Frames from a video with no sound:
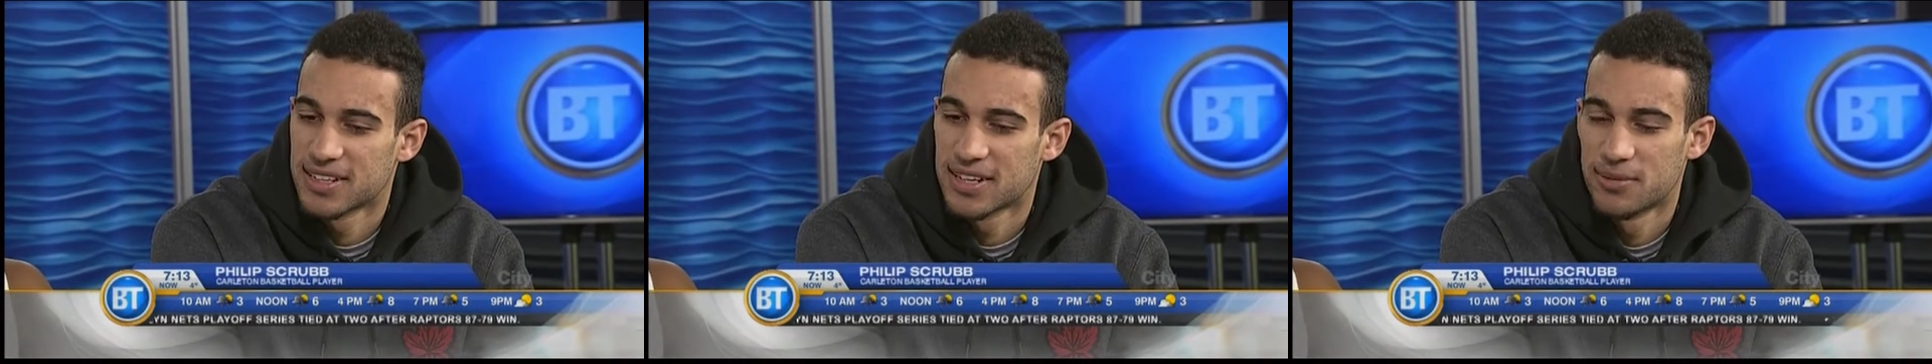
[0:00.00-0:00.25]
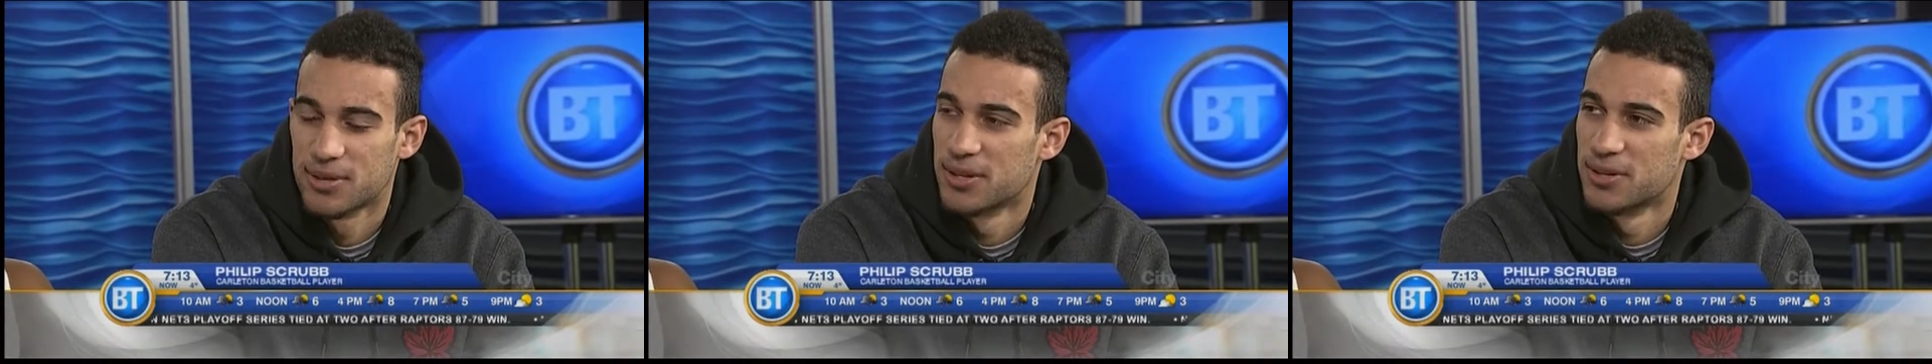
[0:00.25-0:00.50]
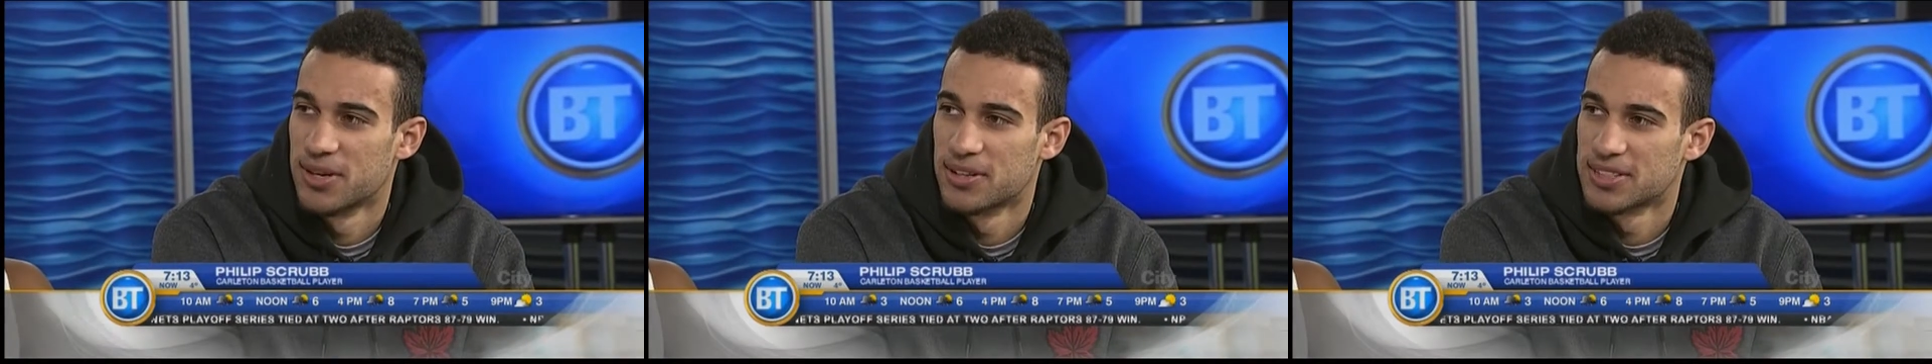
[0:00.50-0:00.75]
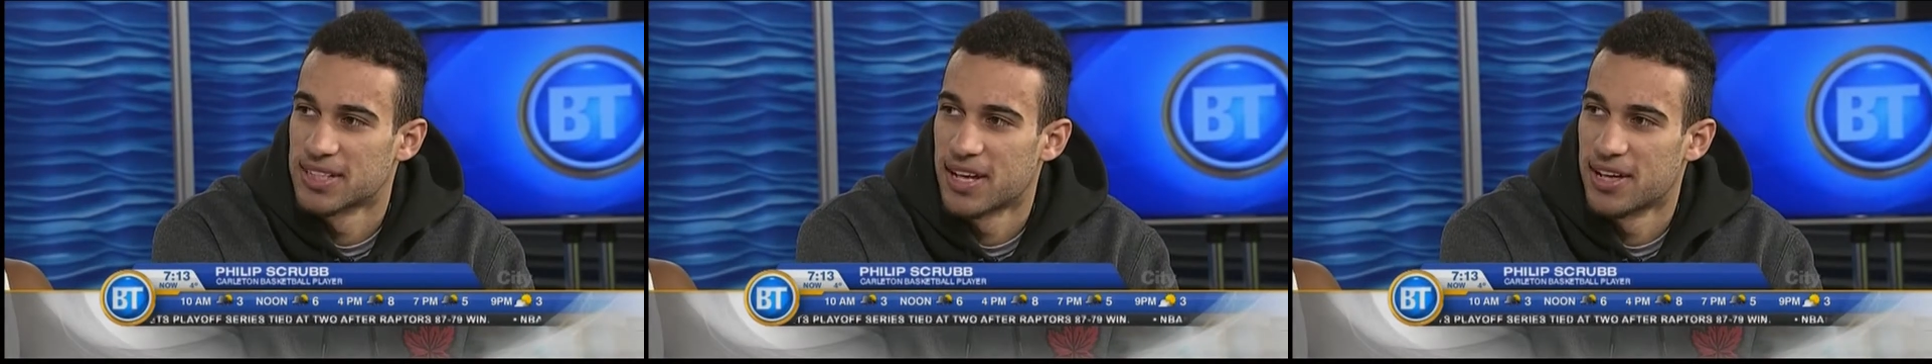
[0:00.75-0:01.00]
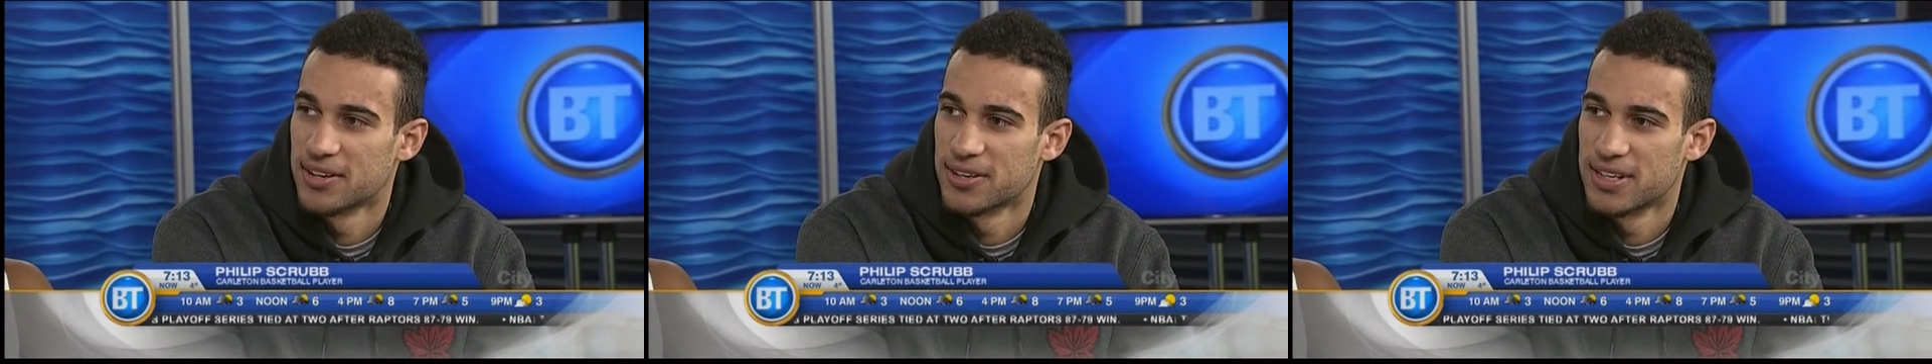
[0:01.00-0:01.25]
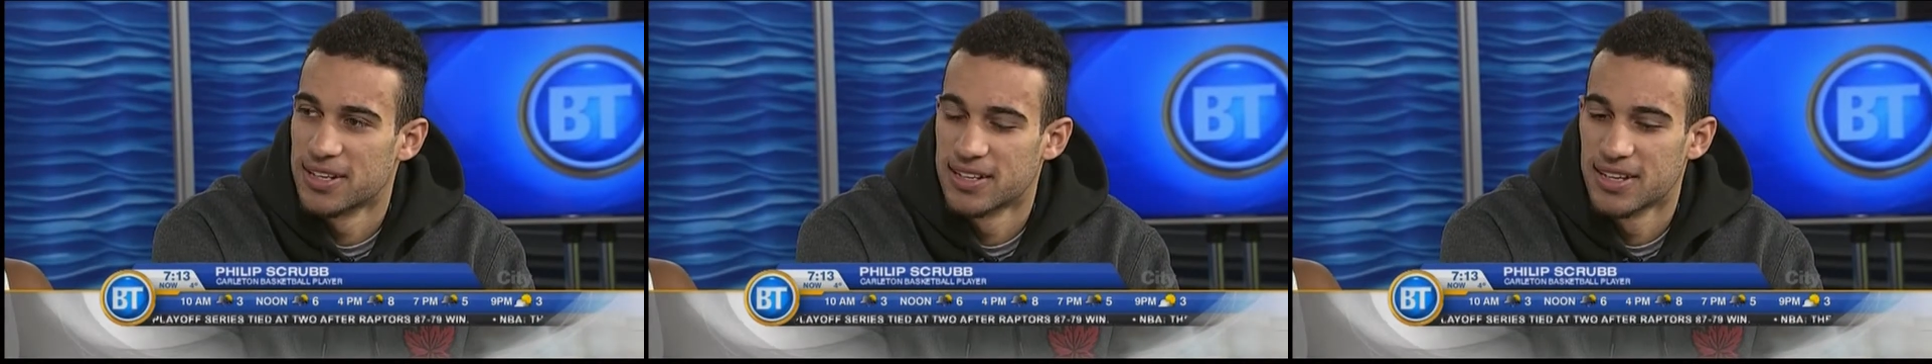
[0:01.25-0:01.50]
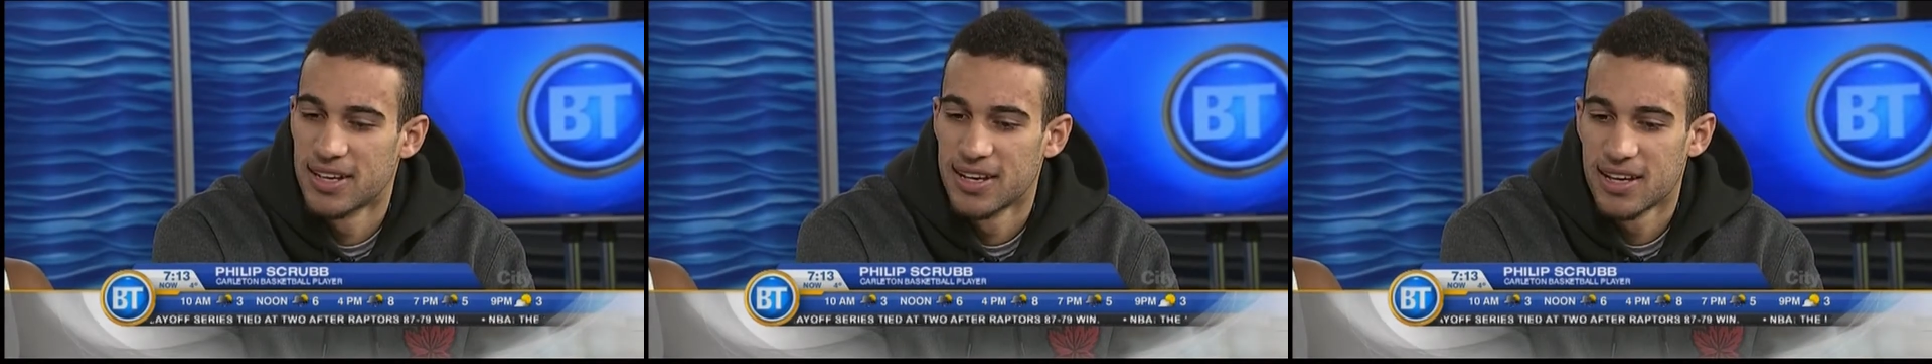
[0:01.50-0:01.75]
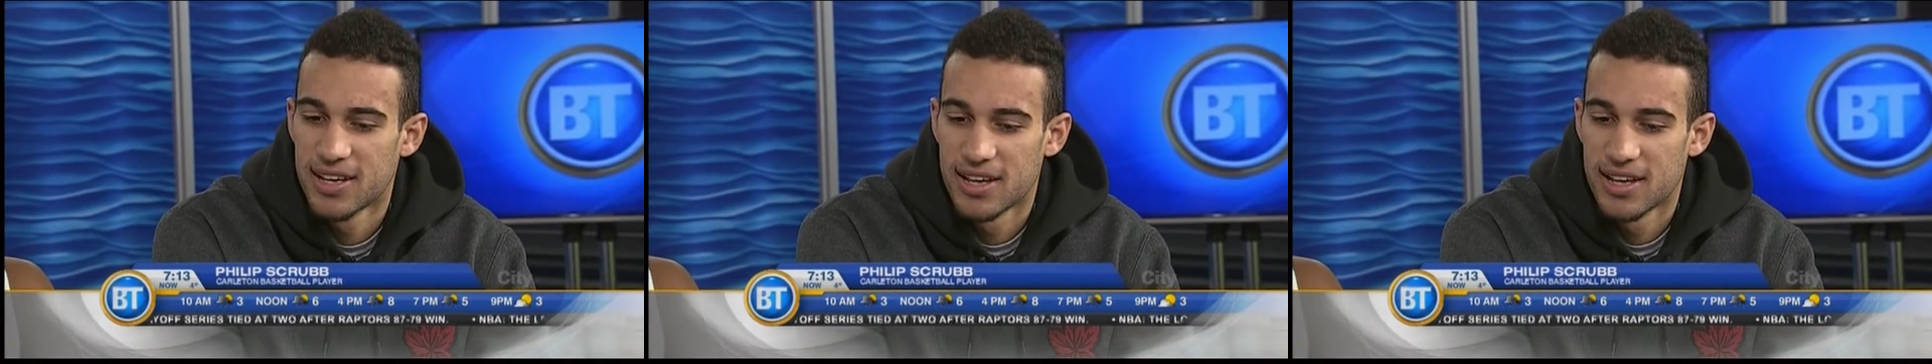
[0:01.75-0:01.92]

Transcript: Uh, coming all the way up to Calgary and